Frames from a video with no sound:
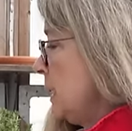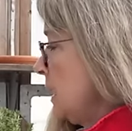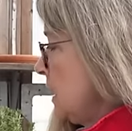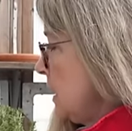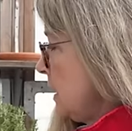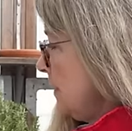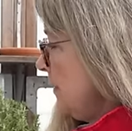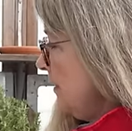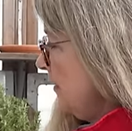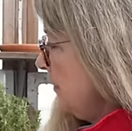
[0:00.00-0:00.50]
this
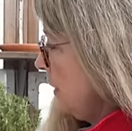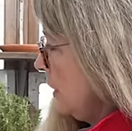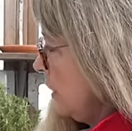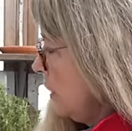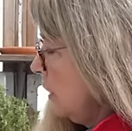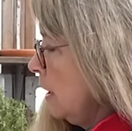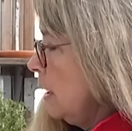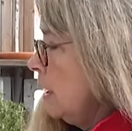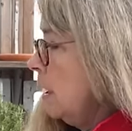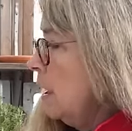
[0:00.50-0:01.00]
time of
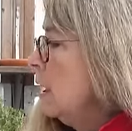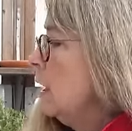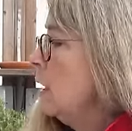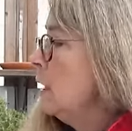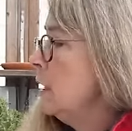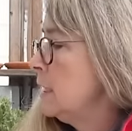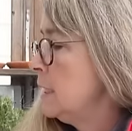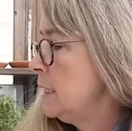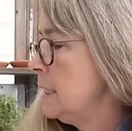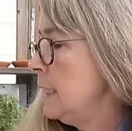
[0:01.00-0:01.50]
year,
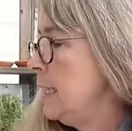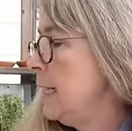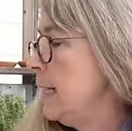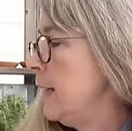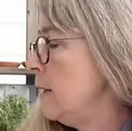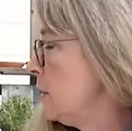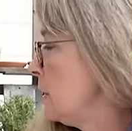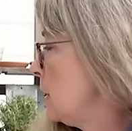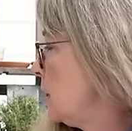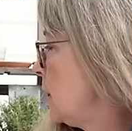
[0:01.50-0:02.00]
sitting
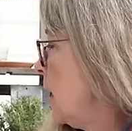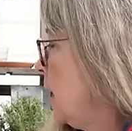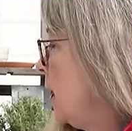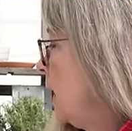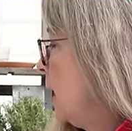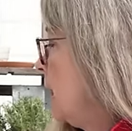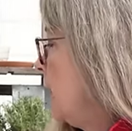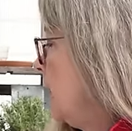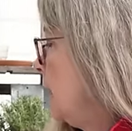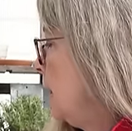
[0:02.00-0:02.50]

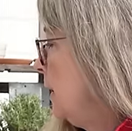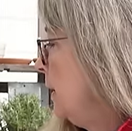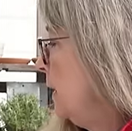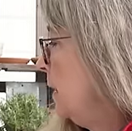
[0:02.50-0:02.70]
outside,